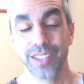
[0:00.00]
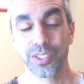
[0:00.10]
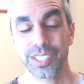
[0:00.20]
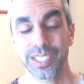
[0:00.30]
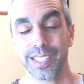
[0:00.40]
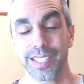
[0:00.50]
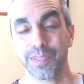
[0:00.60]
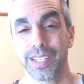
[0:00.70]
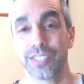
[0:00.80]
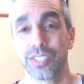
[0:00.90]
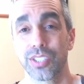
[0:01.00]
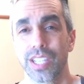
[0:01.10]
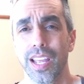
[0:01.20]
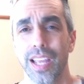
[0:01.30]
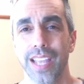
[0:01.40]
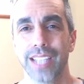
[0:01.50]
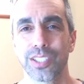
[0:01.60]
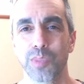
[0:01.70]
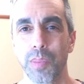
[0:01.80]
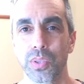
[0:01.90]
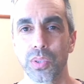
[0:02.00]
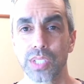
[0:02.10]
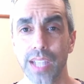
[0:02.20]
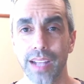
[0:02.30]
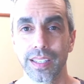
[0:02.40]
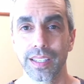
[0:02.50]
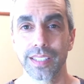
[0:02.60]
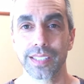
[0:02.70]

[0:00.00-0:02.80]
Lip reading: you'll see stuff that it's just my personality.